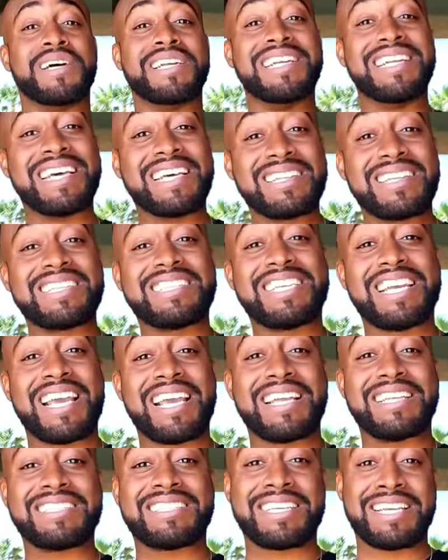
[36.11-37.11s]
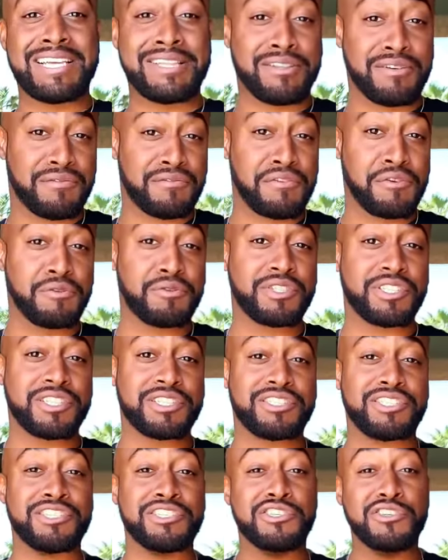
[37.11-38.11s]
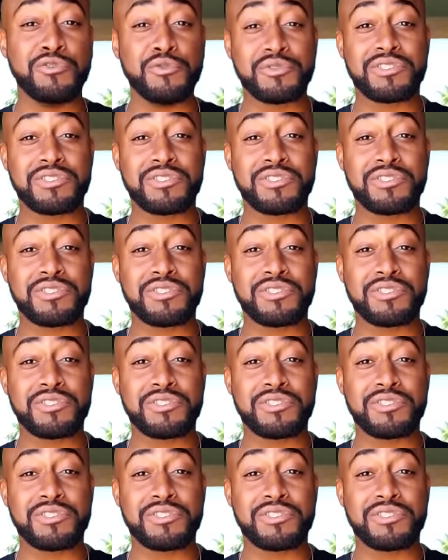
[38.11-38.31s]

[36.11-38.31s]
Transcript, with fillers: another chance in the future to do